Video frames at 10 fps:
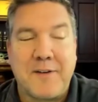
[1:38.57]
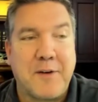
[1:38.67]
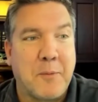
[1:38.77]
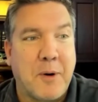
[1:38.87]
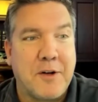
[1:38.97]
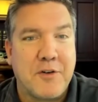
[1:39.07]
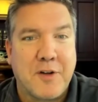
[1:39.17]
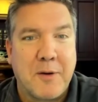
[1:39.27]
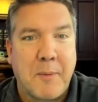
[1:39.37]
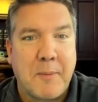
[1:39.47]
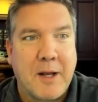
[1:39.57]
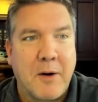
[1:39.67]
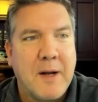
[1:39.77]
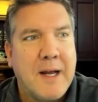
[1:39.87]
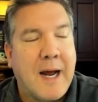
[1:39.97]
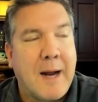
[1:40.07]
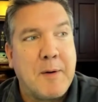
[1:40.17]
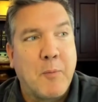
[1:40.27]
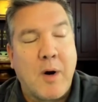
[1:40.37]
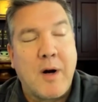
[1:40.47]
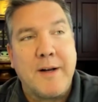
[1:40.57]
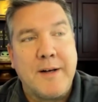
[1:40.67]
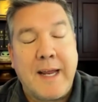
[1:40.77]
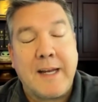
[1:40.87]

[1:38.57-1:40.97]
That's usually where we go. I mean, one,